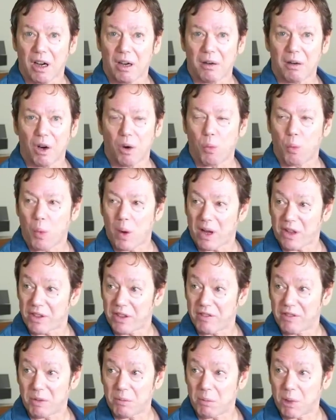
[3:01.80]
a
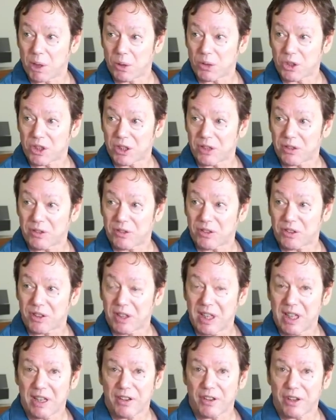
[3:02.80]
wealth of
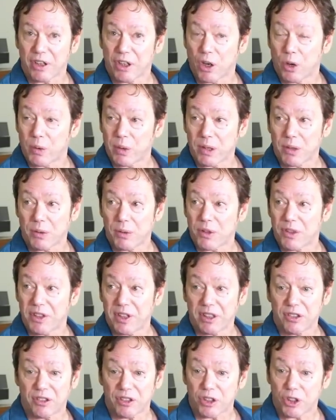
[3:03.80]
emotions. They're going through
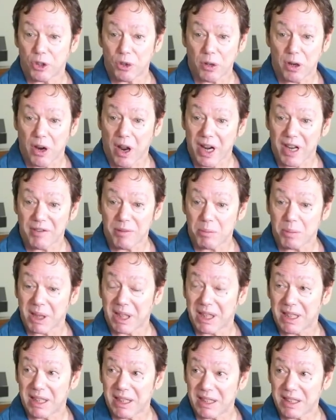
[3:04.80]
things that you are not even
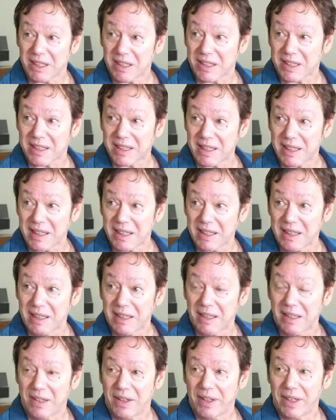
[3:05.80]
beginning to
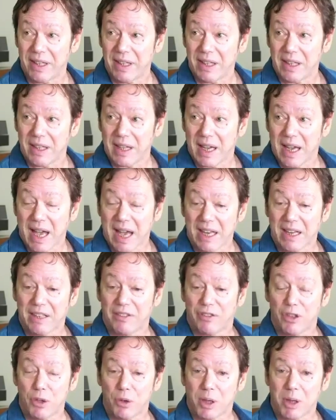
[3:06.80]
see. And
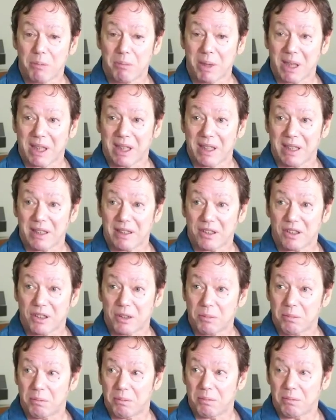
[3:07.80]
if you can begin
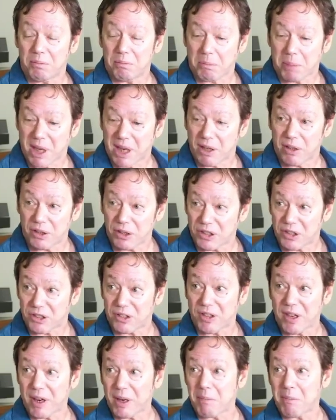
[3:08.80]
to
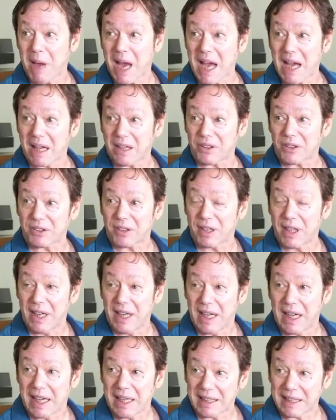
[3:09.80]
pierce their mask
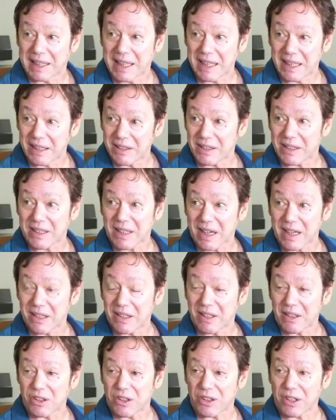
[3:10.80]
and get
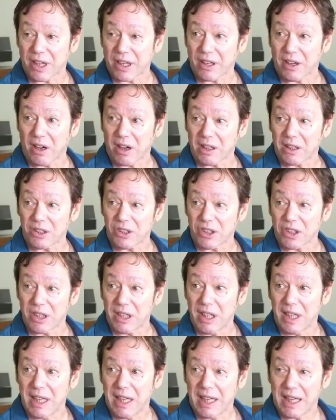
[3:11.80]
inside their
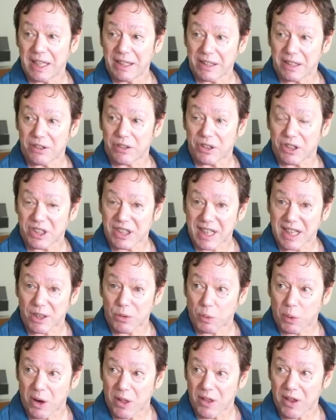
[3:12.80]
psychology and
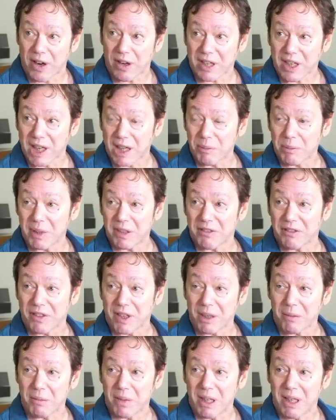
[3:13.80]
understand where they're coming
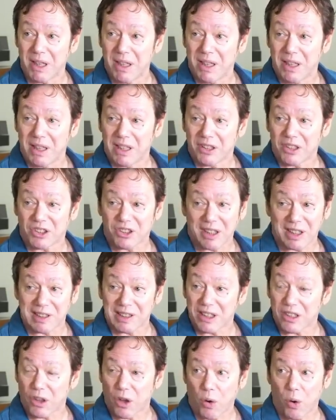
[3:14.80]
from,
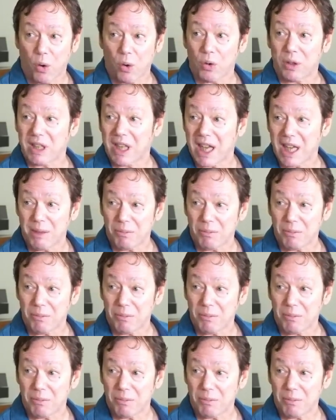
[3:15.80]
suddenly the whole